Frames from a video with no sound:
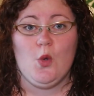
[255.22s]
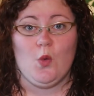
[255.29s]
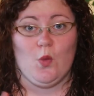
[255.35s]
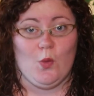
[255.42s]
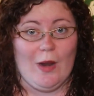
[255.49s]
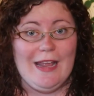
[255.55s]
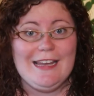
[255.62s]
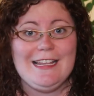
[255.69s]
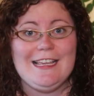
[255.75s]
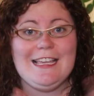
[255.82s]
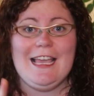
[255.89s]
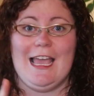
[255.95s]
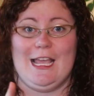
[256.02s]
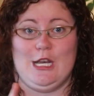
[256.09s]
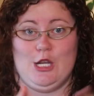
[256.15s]

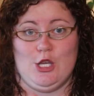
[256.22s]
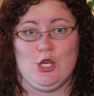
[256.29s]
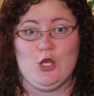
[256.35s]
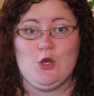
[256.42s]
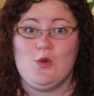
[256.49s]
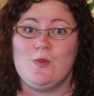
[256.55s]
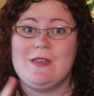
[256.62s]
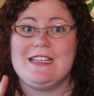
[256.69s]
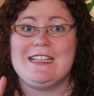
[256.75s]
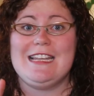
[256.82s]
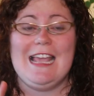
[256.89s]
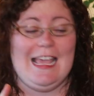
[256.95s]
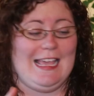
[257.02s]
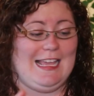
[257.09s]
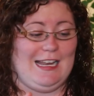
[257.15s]
rainy and
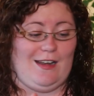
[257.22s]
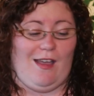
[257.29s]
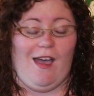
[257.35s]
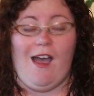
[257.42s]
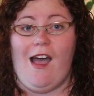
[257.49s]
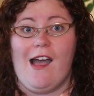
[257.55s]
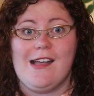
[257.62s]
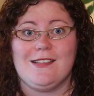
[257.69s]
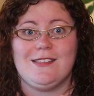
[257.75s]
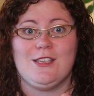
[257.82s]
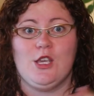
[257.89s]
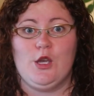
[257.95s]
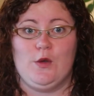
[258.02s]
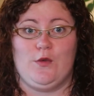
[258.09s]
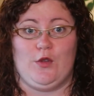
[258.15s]
humid and hot
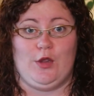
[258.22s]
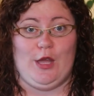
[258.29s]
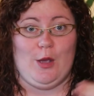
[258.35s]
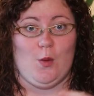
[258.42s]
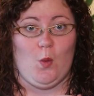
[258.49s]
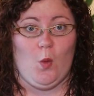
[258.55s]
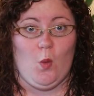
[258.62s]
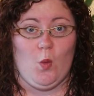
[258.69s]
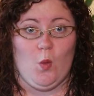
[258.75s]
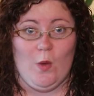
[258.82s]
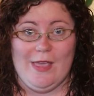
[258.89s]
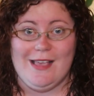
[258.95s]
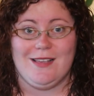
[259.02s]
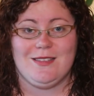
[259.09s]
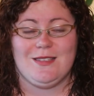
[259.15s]
for like
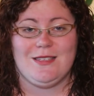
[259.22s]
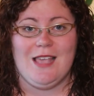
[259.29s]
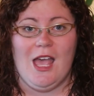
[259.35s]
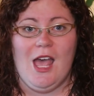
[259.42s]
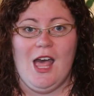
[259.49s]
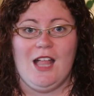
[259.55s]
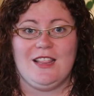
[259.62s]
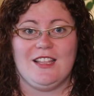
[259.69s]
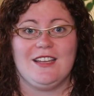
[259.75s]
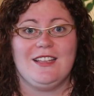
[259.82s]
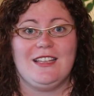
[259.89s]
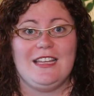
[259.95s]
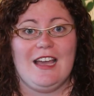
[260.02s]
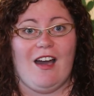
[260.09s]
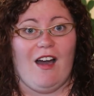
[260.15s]
weeks.
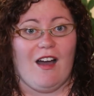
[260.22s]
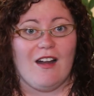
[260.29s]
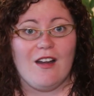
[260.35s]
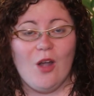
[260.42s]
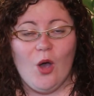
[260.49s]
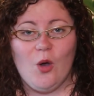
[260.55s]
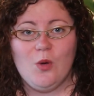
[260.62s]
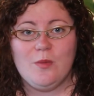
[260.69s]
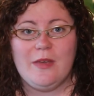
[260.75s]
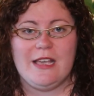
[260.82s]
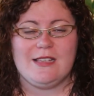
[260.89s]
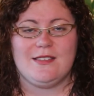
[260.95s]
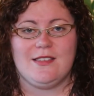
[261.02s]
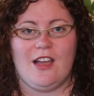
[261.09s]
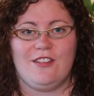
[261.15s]
Luckily, our home
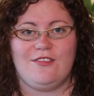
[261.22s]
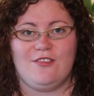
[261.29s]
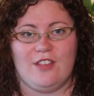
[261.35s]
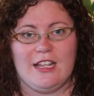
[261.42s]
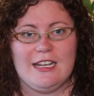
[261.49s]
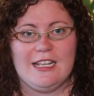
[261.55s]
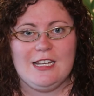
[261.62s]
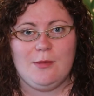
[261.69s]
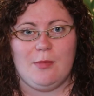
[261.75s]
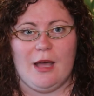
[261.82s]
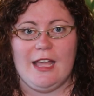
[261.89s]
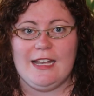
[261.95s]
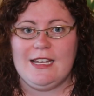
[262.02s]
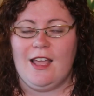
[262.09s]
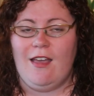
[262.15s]
has not flooded,
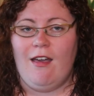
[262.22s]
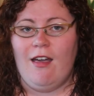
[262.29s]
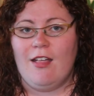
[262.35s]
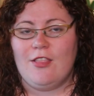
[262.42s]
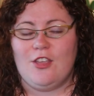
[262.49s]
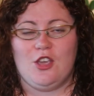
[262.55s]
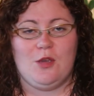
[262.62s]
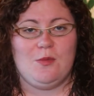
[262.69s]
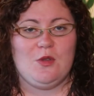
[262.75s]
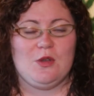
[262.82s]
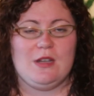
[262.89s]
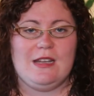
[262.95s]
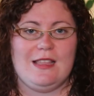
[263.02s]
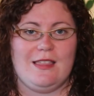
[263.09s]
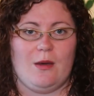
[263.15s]
but the
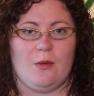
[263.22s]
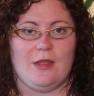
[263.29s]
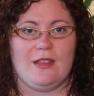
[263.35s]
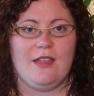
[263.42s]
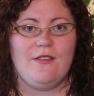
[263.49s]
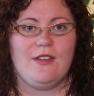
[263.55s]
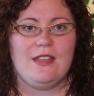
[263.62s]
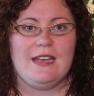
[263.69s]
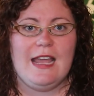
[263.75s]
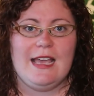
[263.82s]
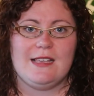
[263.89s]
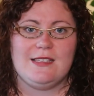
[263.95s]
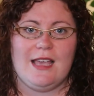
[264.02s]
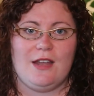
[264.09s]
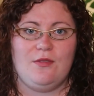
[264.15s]
community that we live in
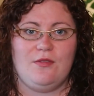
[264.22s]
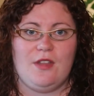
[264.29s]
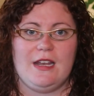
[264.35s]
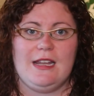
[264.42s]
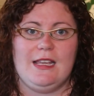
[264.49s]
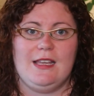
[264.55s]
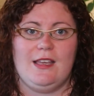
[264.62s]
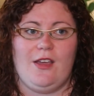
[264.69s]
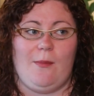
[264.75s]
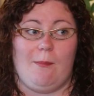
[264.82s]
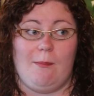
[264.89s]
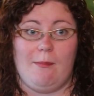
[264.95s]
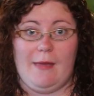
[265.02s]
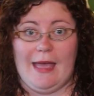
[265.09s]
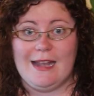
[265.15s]
has had flooding.
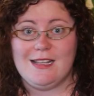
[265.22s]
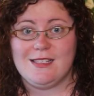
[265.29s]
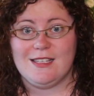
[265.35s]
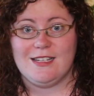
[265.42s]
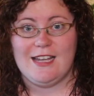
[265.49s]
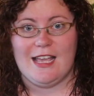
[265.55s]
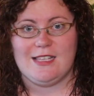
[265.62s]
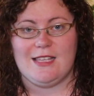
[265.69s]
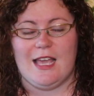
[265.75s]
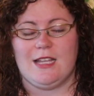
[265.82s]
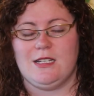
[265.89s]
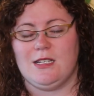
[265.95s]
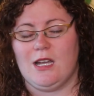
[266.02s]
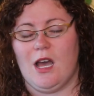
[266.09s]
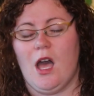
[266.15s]
Madison has
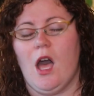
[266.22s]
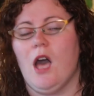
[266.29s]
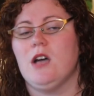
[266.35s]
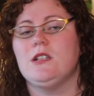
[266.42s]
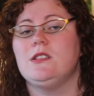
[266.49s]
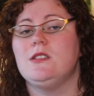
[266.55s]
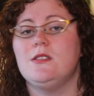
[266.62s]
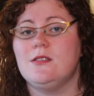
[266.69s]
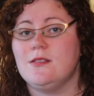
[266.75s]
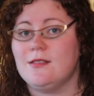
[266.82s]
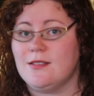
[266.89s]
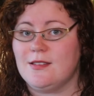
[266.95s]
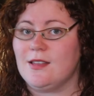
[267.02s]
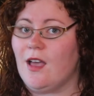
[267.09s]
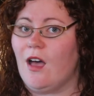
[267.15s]
had
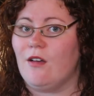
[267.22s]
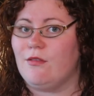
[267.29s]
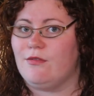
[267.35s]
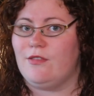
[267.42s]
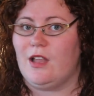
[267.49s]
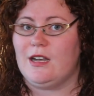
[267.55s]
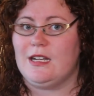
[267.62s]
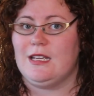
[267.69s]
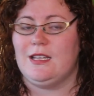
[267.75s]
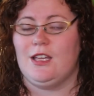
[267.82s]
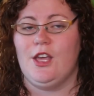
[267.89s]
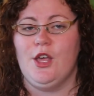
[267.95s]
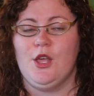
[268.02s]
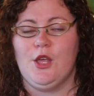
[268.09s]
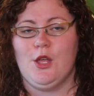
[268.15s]
tons of
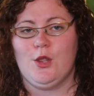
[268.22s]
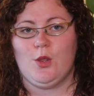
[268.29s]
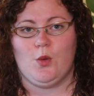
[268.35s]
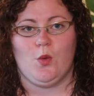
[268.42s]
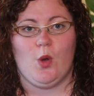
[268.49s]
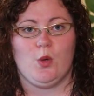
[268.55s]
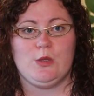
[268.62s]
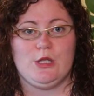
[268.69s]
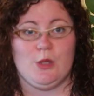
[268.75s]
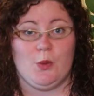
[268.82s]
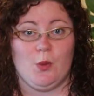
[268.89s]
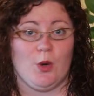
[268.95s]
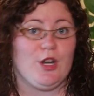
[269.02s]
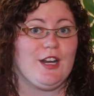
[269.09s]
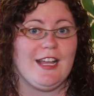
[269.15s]
flooding. The road to
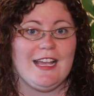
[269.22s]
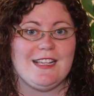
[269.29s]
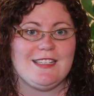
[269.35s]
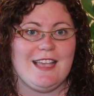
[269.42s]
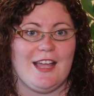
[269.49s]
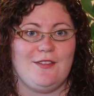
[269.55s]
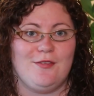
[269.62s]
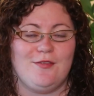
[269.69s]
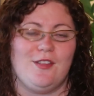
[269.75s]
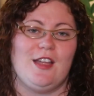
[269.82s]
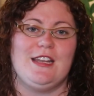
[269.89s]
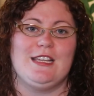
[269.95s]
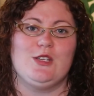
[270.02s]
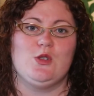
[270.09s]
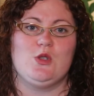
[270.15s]
work has had
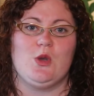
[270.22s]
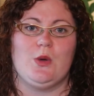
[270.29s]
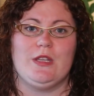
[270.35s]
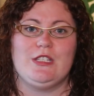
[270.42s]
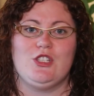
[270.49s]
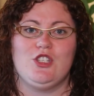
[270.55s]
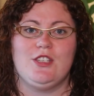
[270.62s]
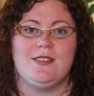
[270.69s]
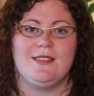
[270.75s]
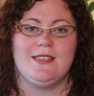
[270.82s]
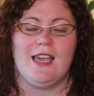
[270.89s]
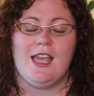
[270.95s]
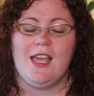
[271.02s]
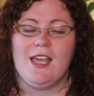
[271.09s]
flooding. So it's just